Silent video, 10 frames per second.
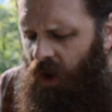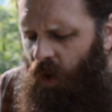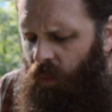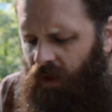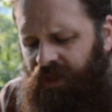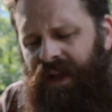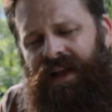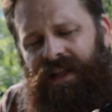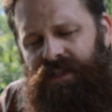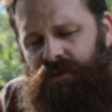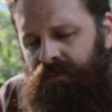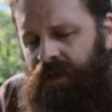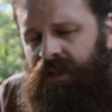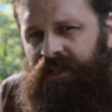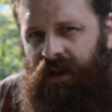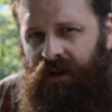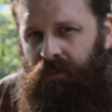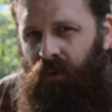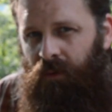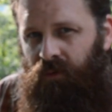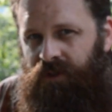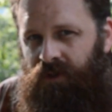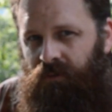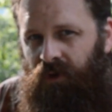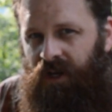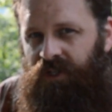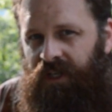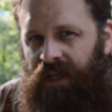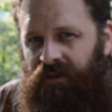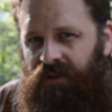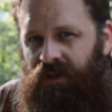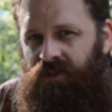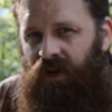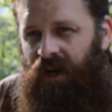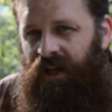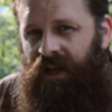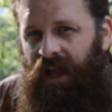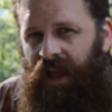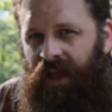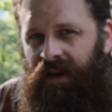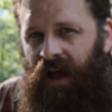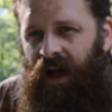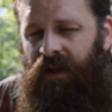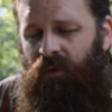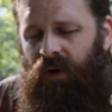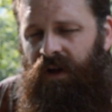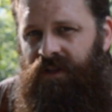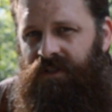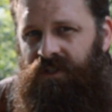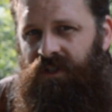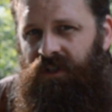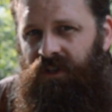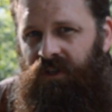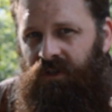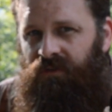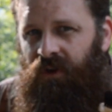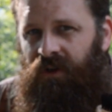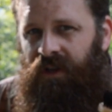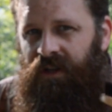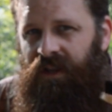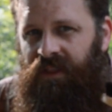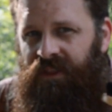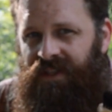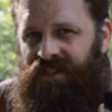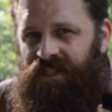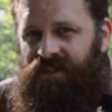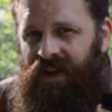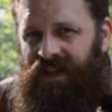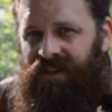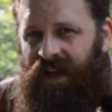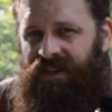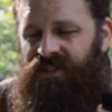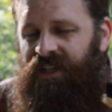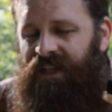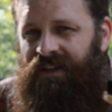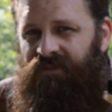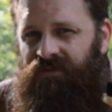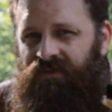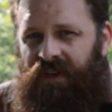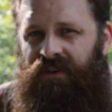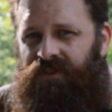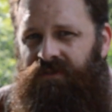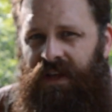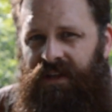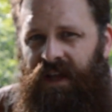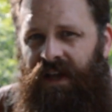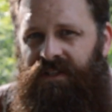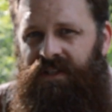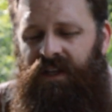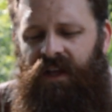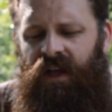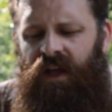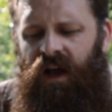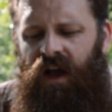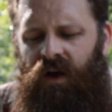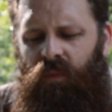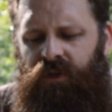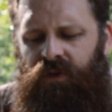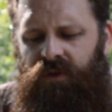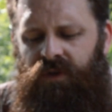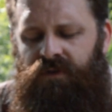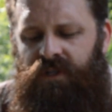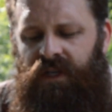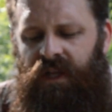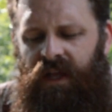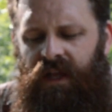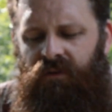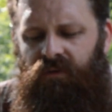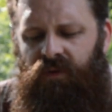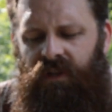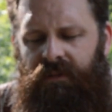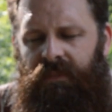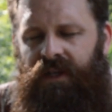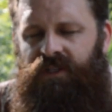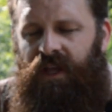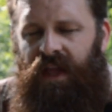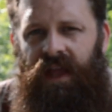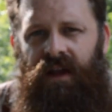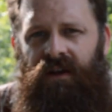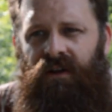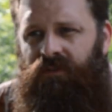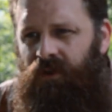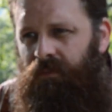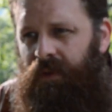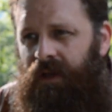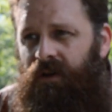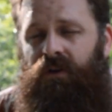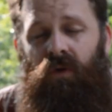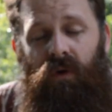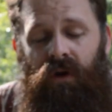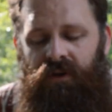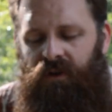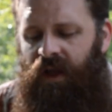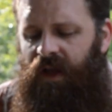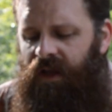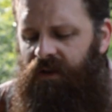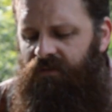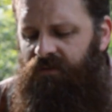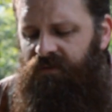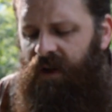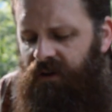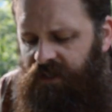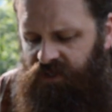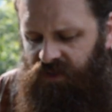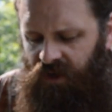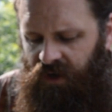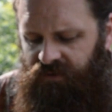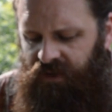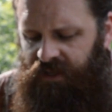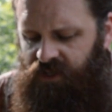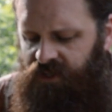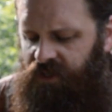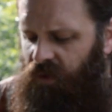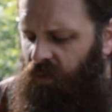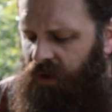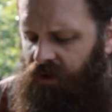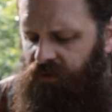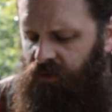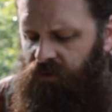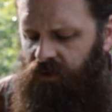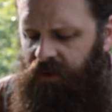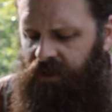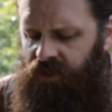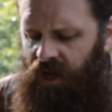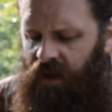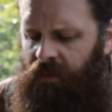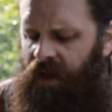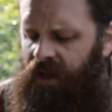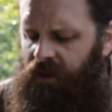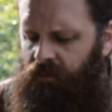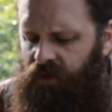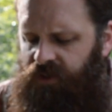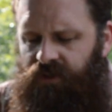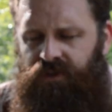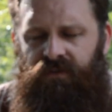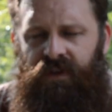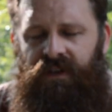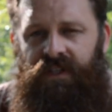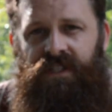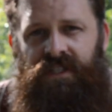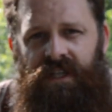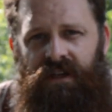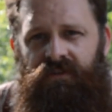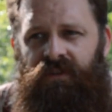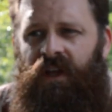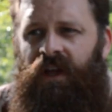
Well, then I got this military boar bristle brush and gave it a try, and I was converted. This is fantastic. It feels fantastic when you use it. It really makes the hair of your beard or on your head very soft and just does a wonderful grooming job. The bristles are very stiff.